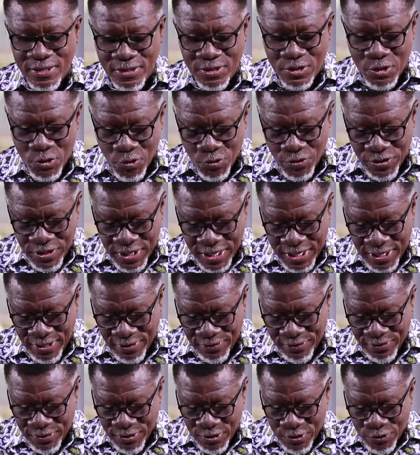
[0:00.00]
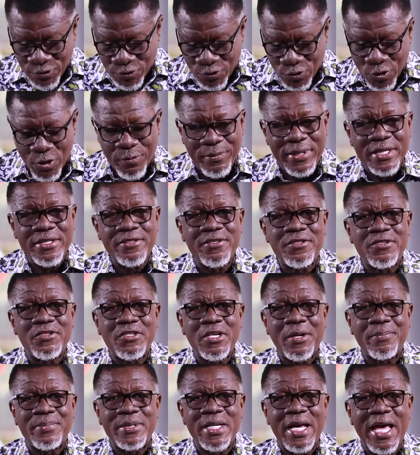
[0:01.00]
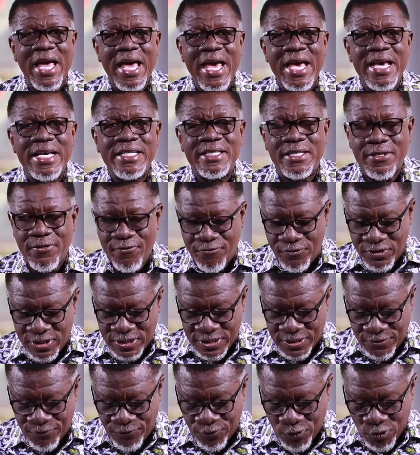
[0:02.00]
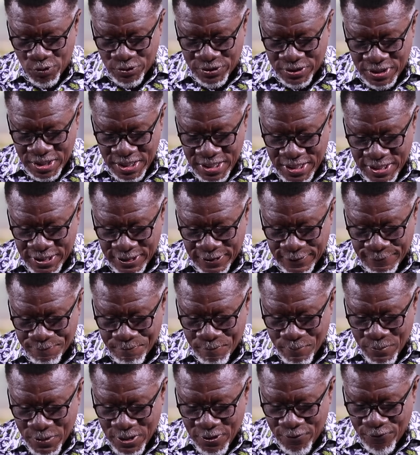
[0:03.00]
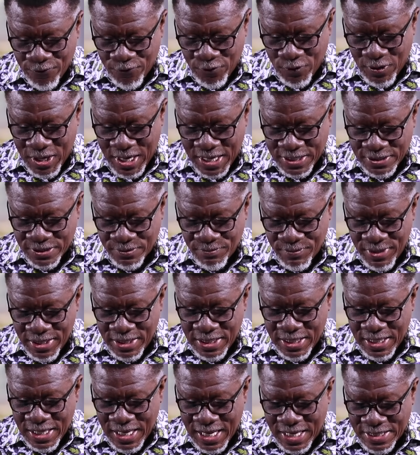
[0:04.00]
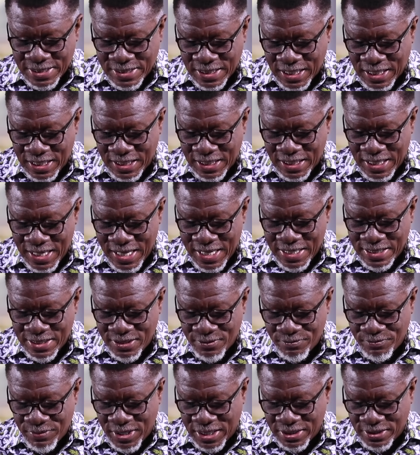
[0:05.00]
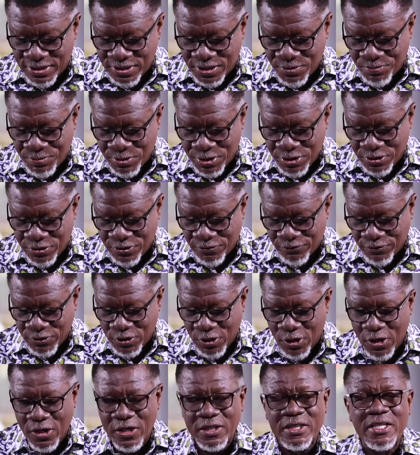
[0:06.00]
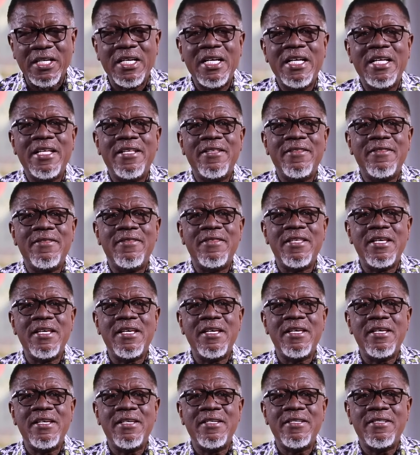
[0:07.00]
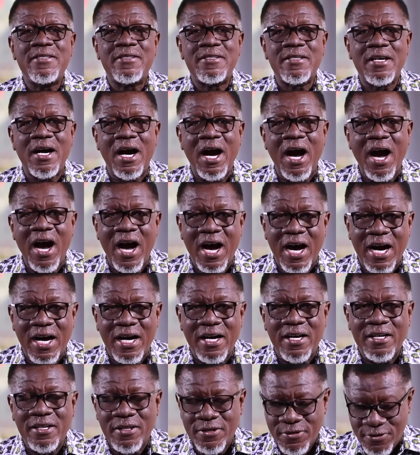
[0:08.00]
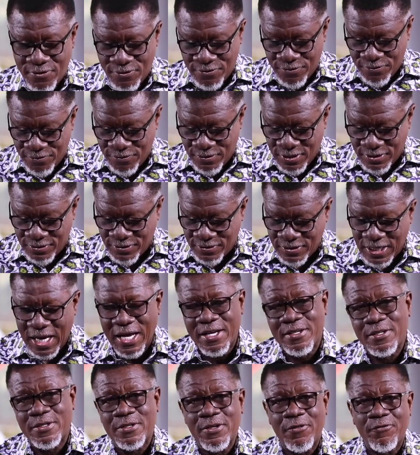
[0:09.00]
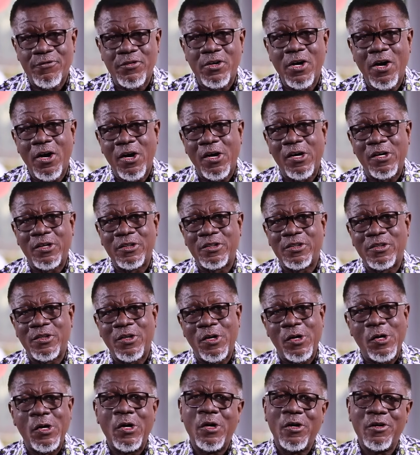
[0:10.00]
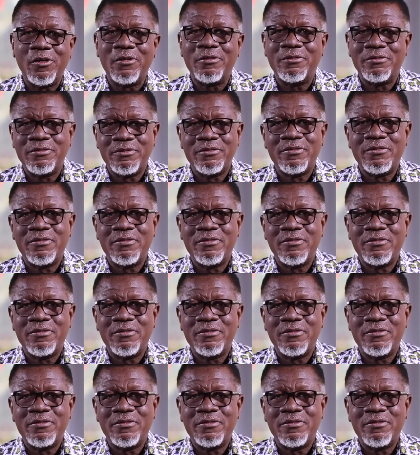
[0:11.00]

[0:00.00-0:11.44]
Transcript: the new year. Romans chapter 8, verse 14. For as many as are led by the Spirit of God, these are the sons of God, or